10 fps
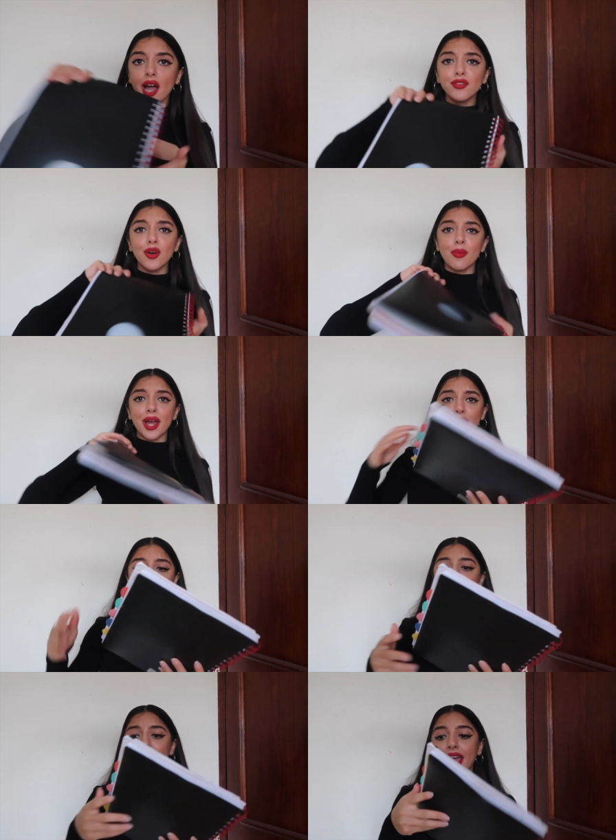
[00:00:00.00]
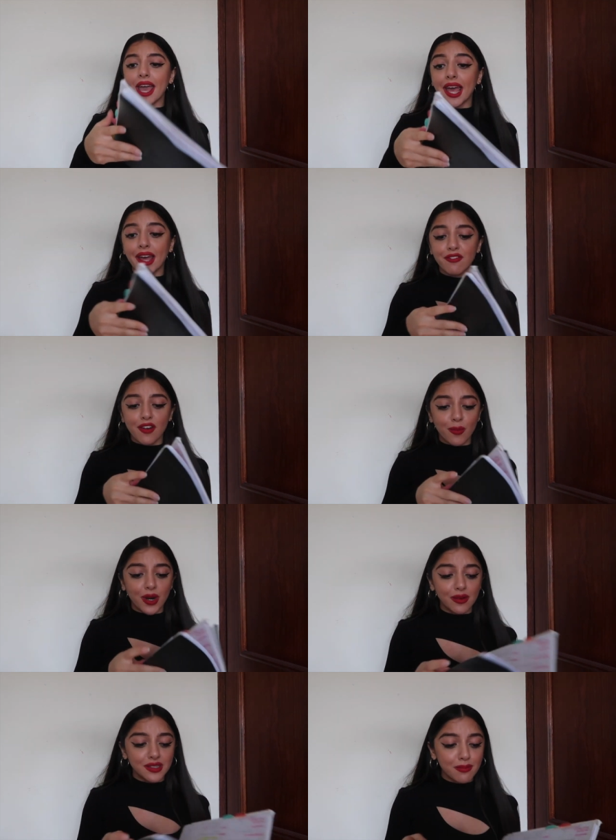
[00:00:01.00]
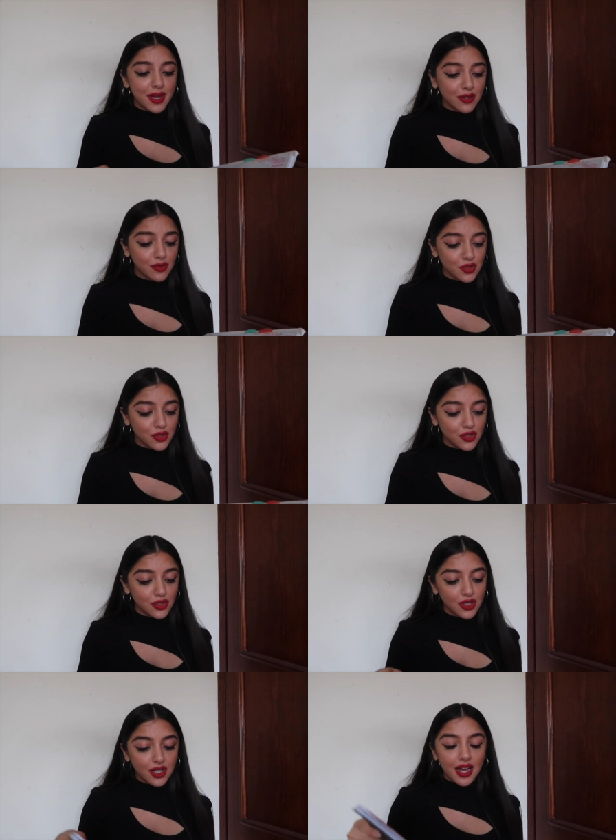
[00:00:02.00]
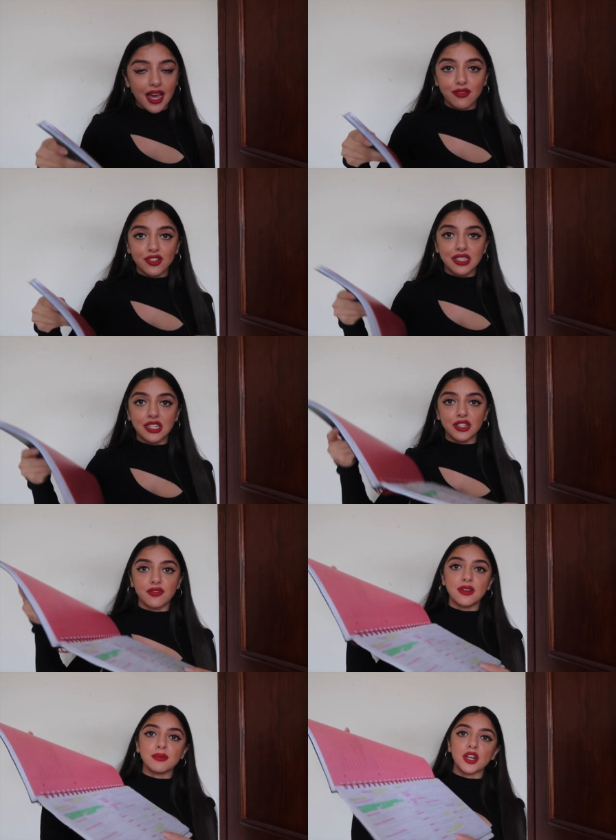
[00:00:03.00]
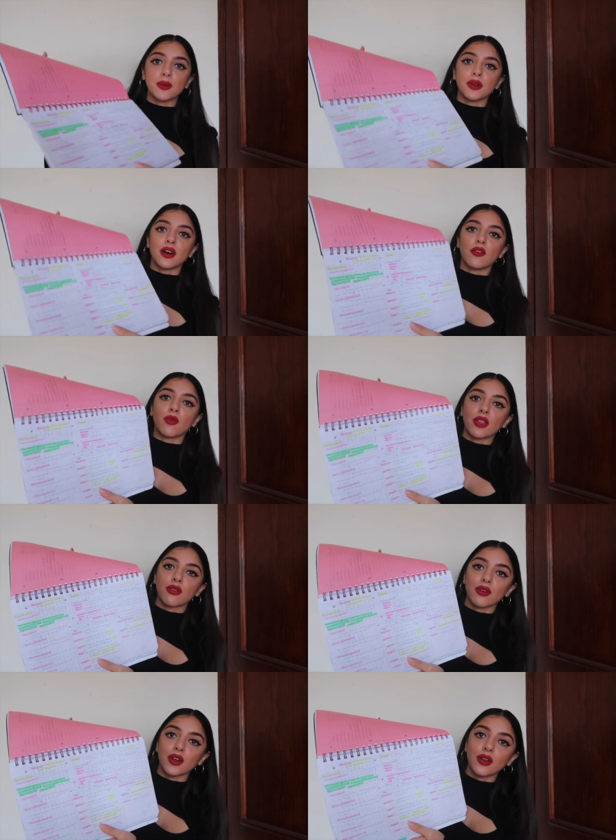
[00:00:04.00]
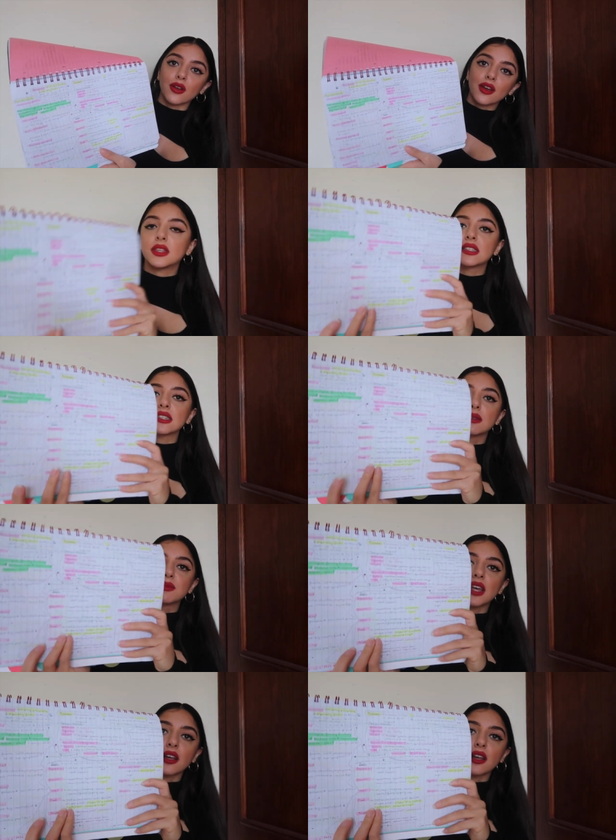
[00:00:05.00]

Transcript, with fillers: I've got my notebook here from when I was in medical school, and I've just literally flipped open halfway through. These are some